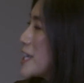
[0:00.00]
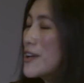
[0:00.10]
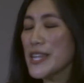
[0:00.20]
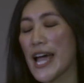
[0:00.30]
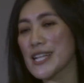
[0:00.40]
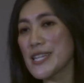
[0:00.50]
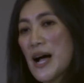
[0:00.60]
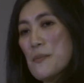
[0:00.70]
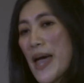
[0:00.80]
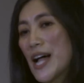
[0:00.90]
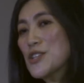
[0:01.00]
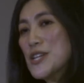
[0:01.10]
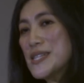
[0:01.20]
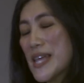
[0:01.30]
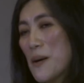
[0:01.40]
collect
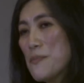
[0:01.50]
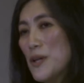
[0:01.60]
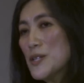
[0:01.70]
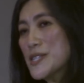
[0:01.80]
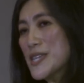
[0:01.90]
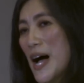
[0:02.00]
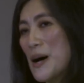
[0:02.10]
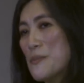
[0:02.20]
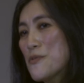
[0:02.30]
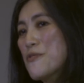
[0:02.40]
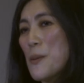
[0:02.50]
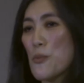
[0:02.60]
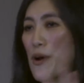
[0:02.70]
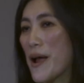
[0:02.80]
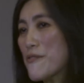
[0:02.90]
algae samples from
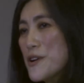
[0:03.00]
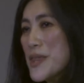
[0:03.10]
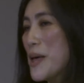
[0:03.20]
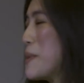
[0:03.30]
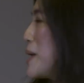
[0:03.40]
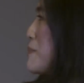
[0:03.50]
wherever they may